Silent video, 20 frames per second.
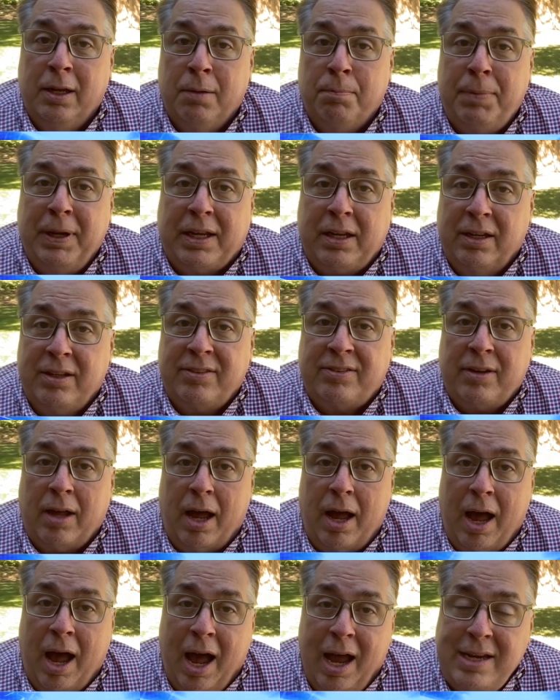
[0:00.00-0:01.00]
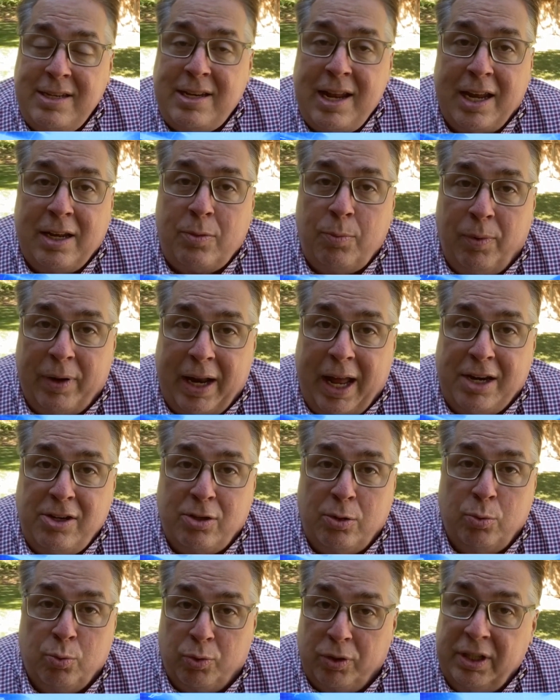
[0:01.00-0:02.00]
because I take what I
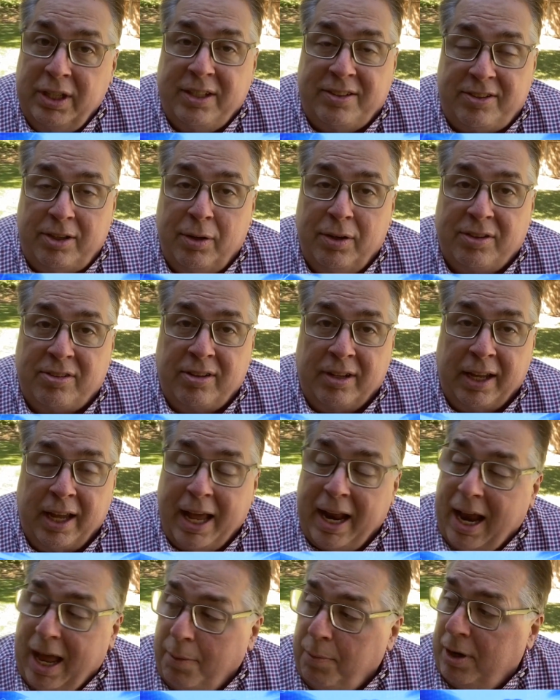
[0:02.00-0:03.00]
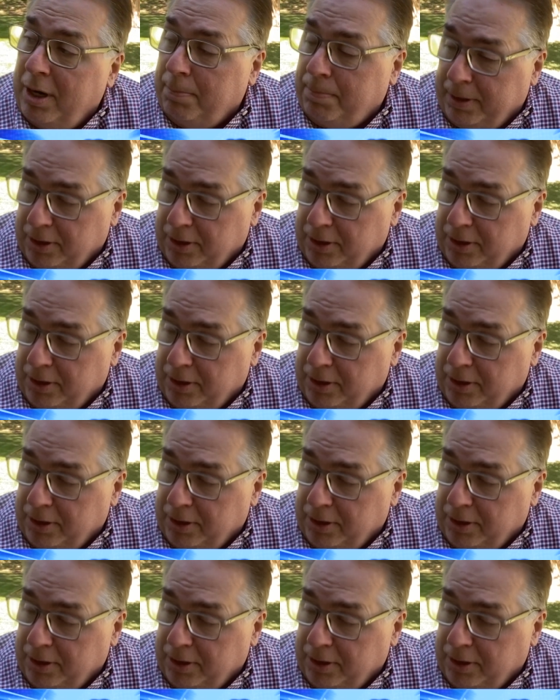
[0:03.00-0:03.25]
do really seriously, and I want to be